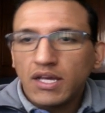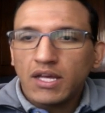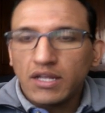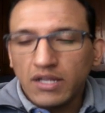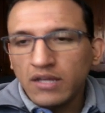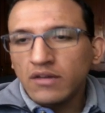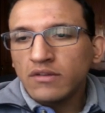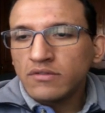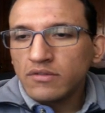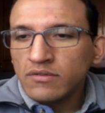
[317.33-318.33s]
And they
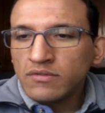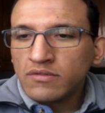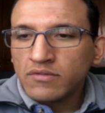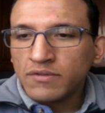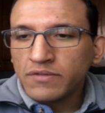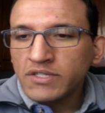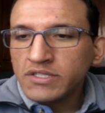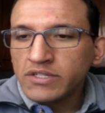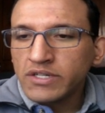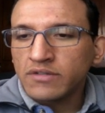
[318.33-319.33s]
also use a
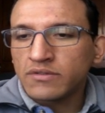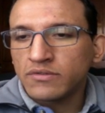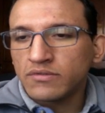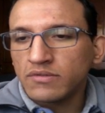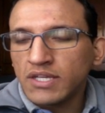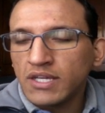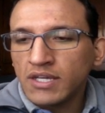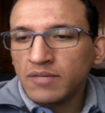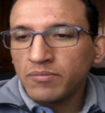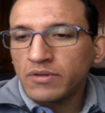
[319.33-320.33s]
refrigerator to
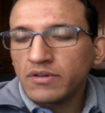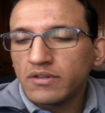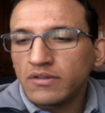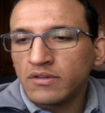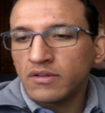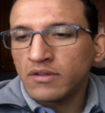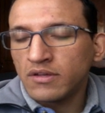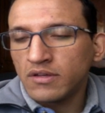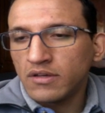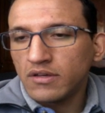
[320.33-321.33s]
keep
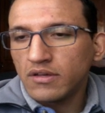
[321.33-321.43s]
the